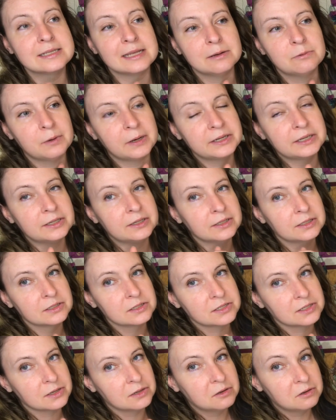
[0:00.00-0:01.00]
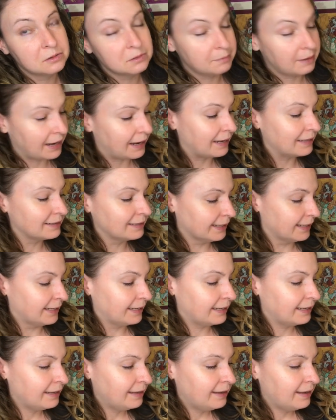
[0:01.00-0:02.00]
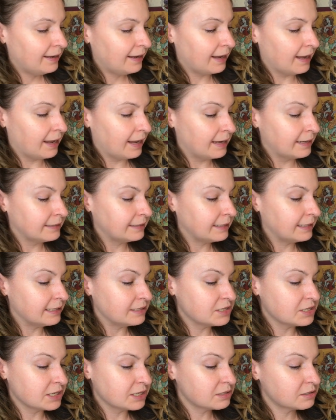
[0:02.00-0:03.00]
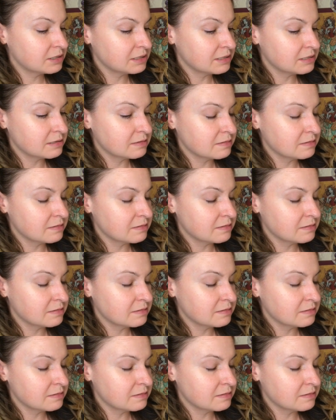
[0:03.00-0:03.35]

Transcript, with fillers: I wanted her so badly and it just,